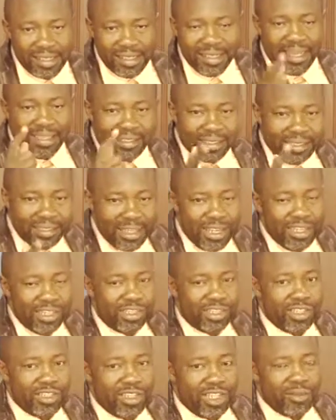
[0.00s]
as a
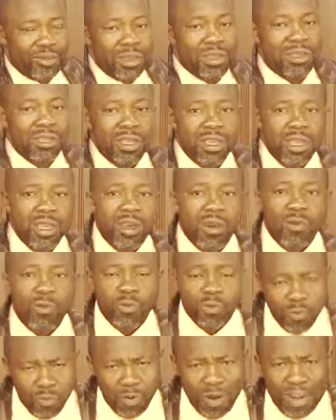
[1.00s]
nation that
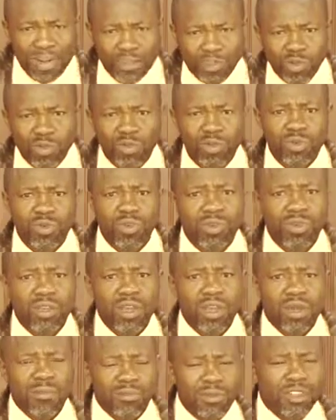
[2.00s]
we too
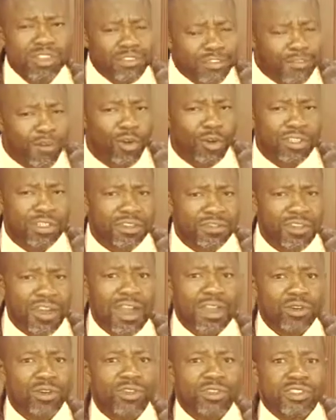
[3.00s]
must
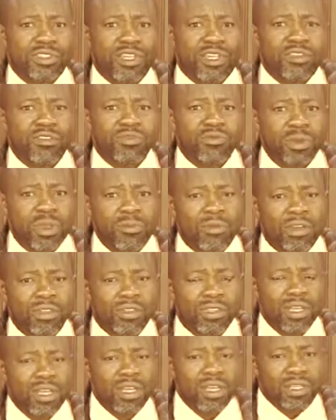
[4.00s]
fortify ourselves. We
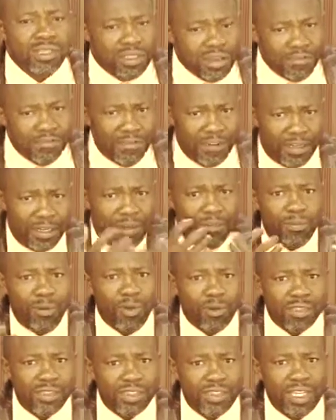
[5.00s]
must develop
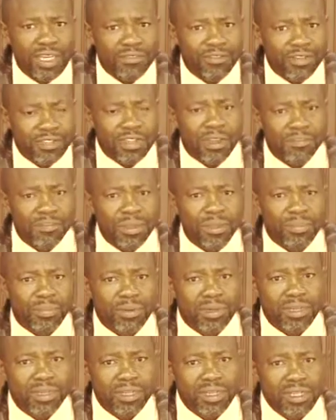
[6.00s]
ourselves as a
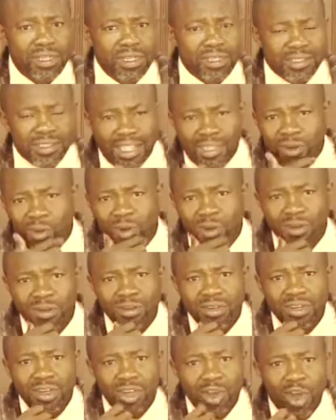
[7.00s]
people, that
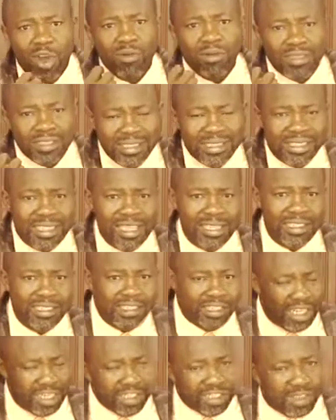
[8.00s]
our
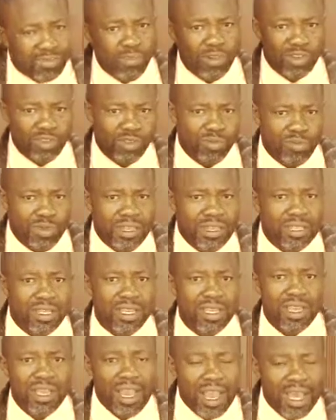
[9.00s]
intelligence must be
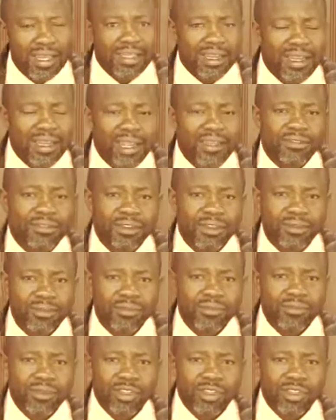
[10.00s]
at a level,